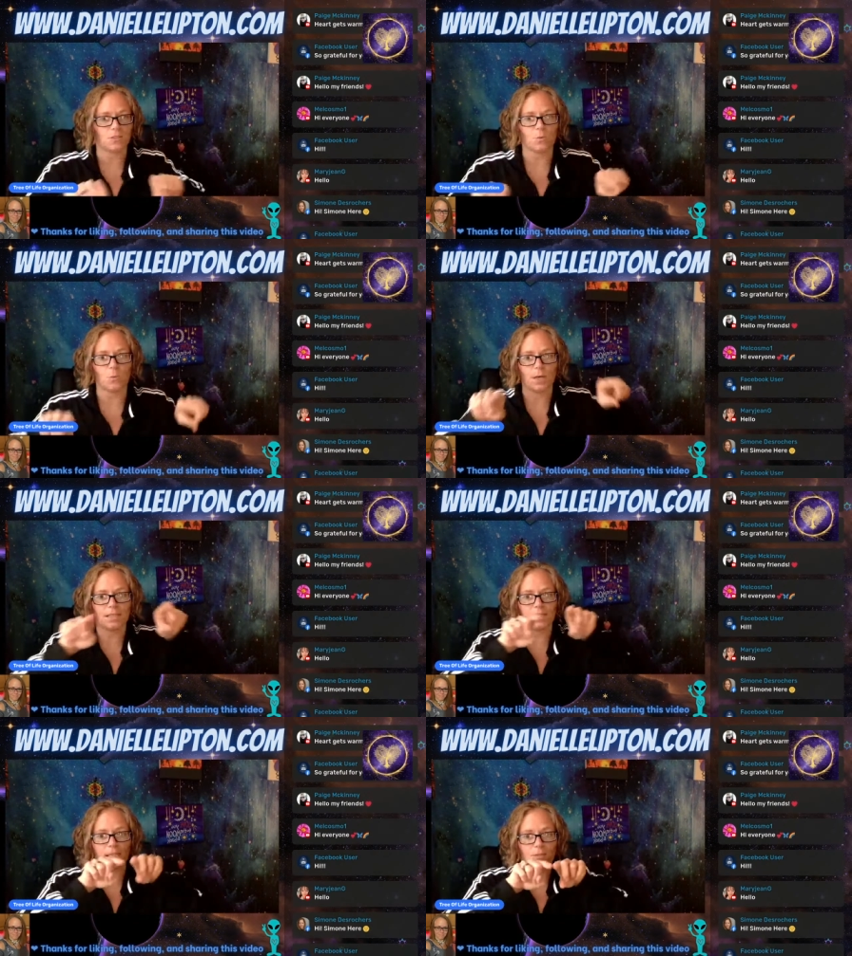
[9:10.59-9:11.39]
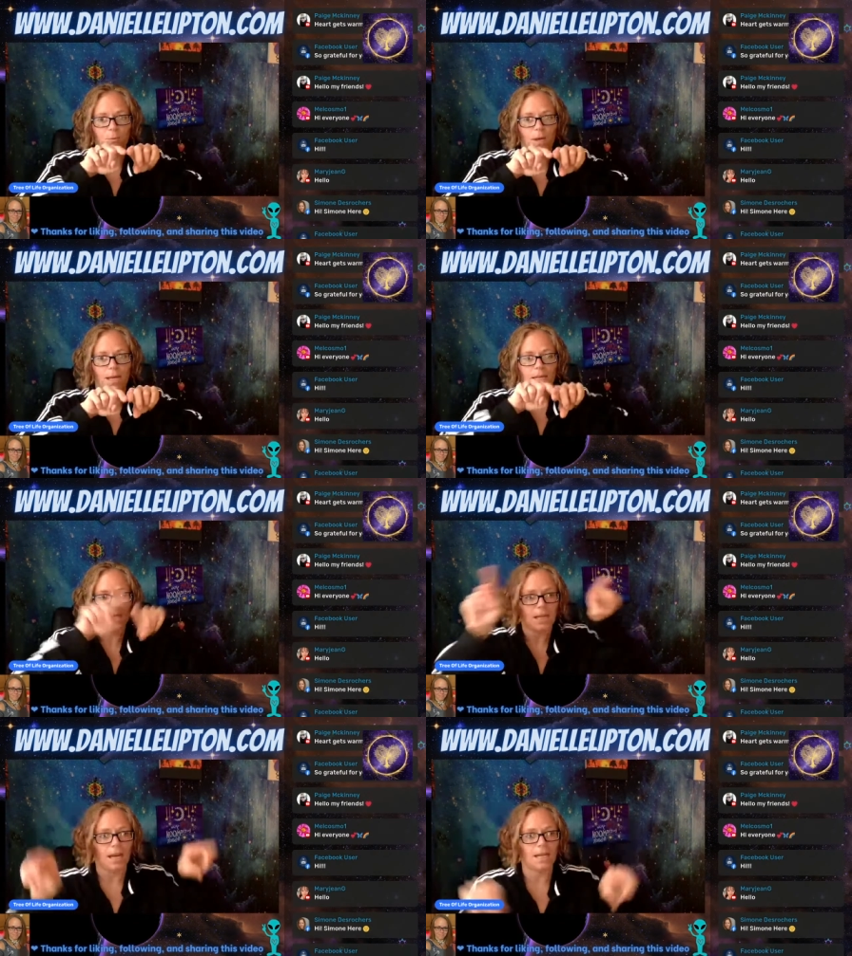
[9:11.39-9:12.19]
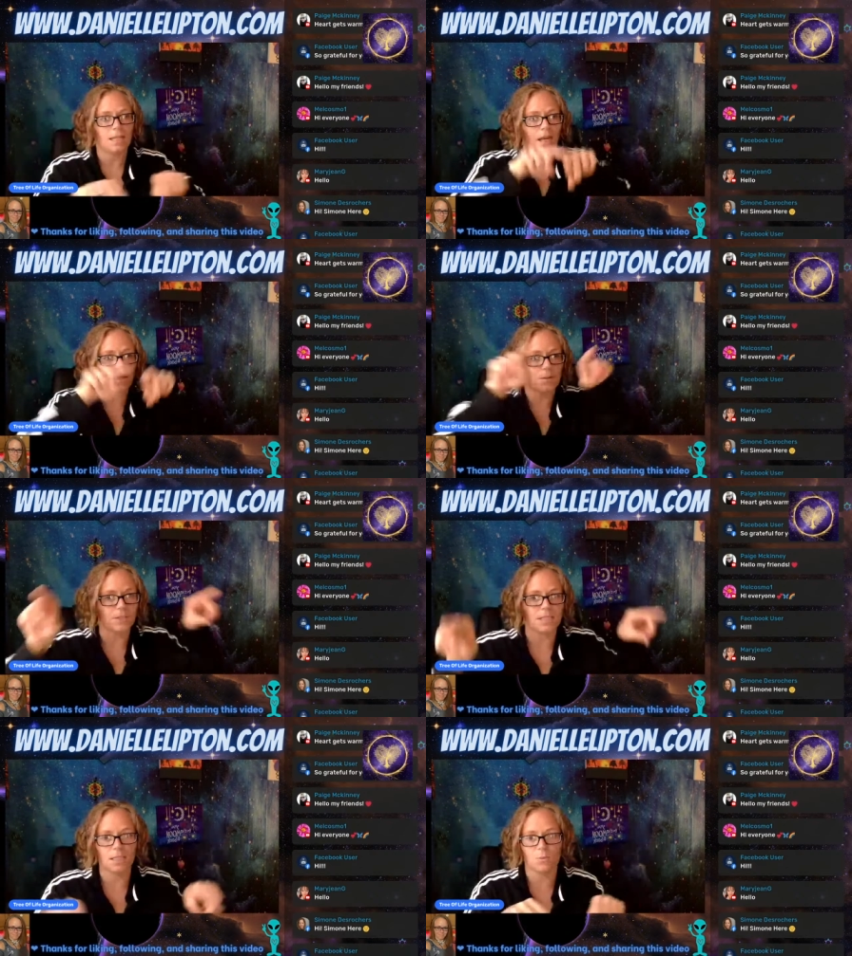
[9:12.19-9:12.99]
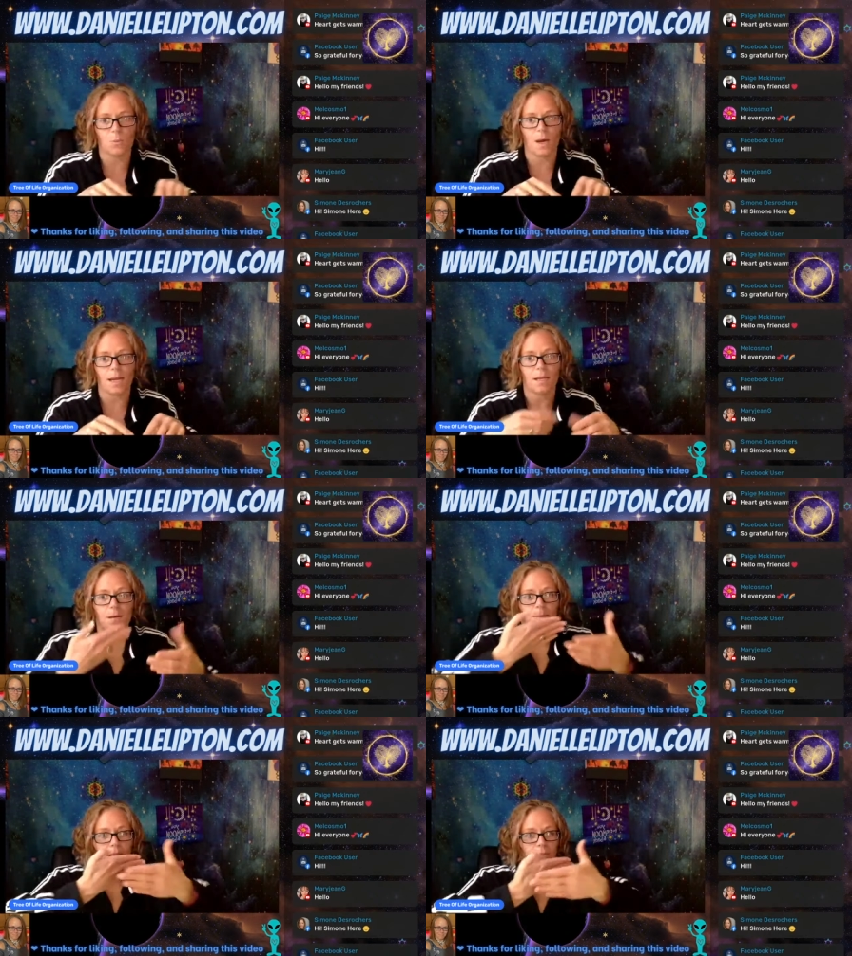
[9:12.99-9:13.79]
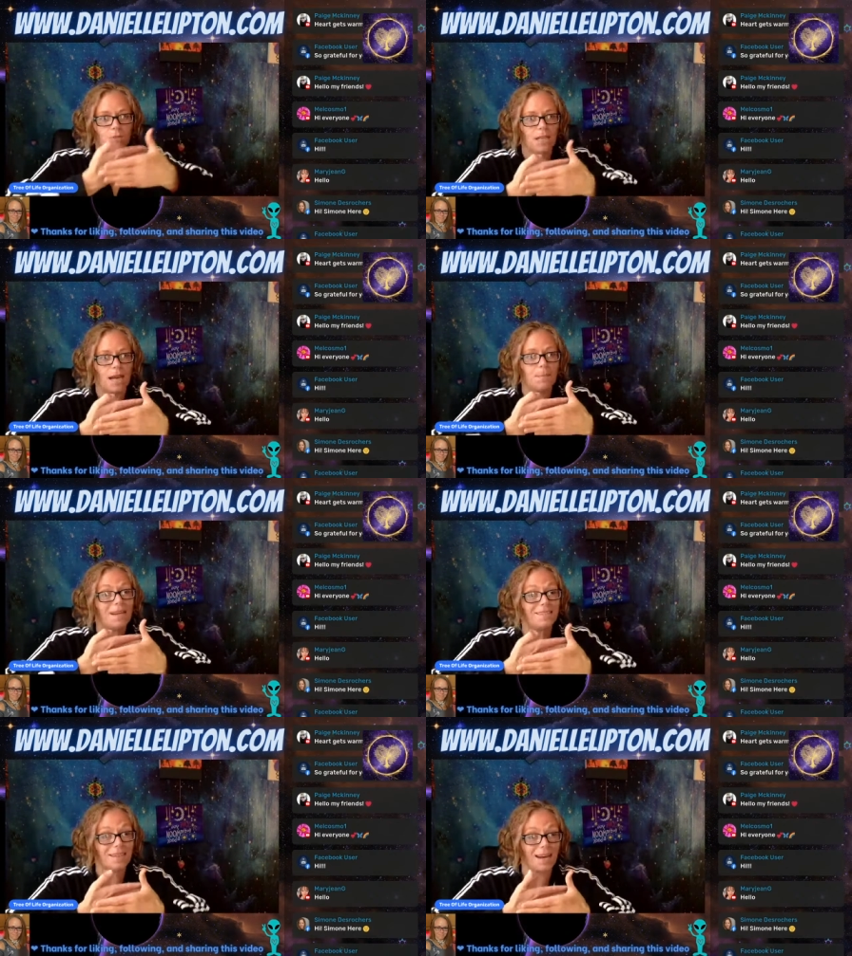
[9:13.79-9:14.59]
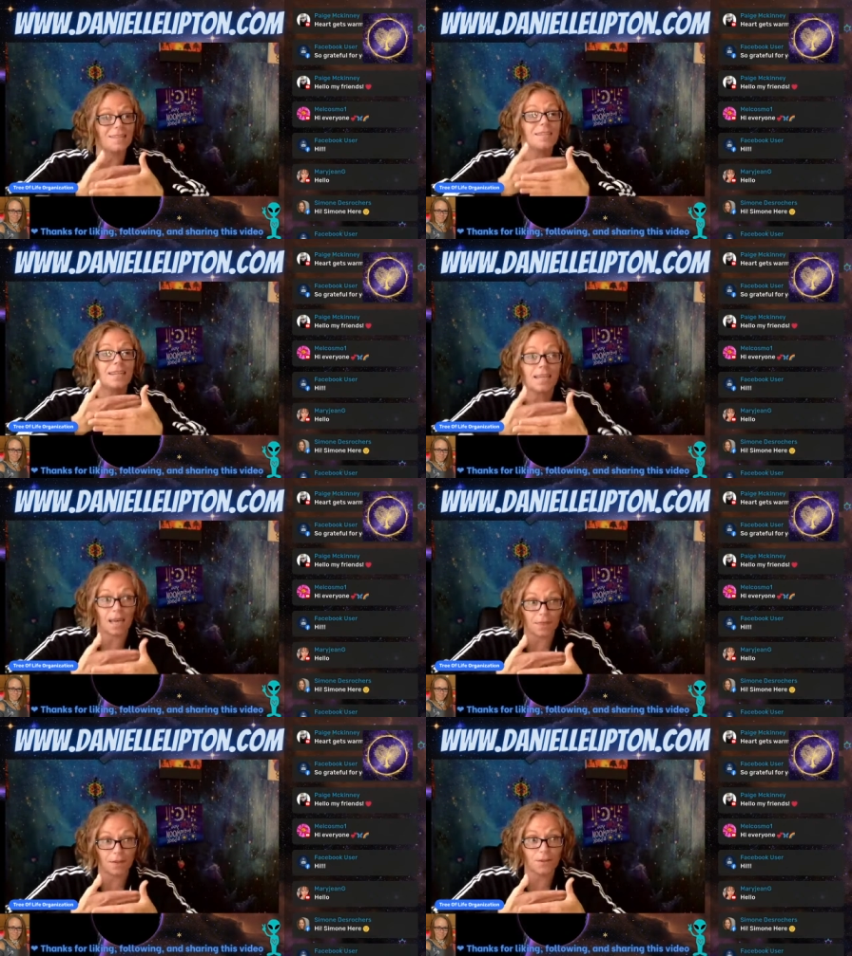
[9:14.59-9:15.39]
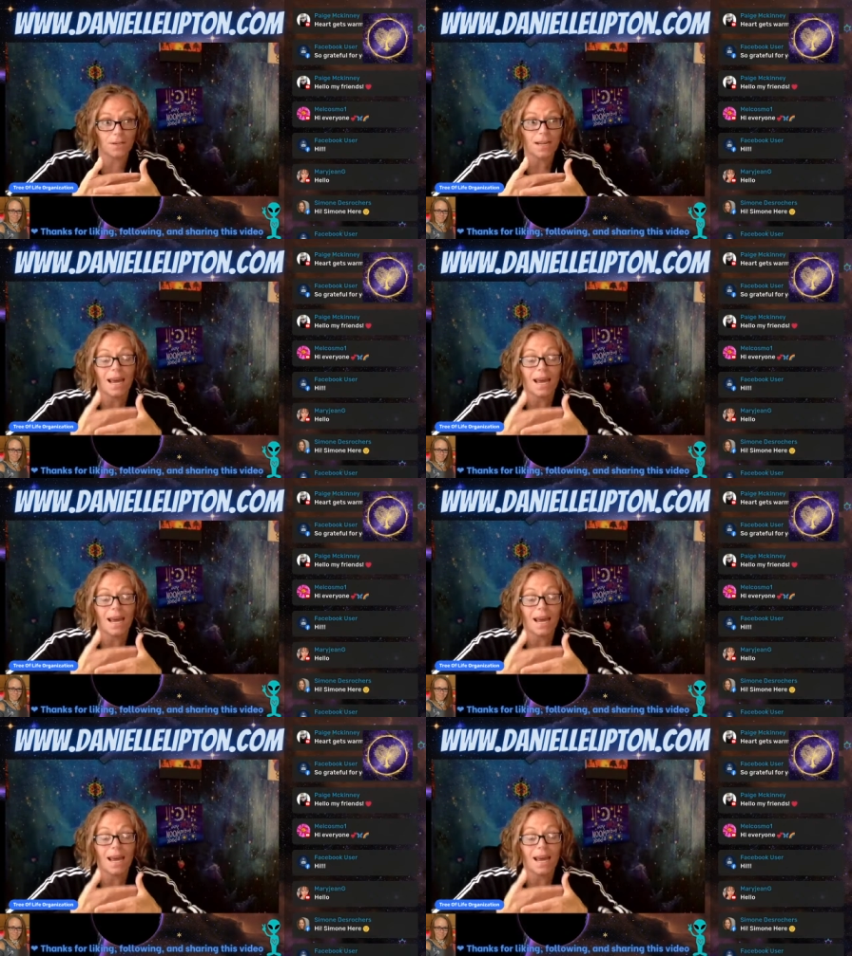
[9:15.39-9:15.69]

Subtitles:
So one is this way and the other is this way, but they're side by side together.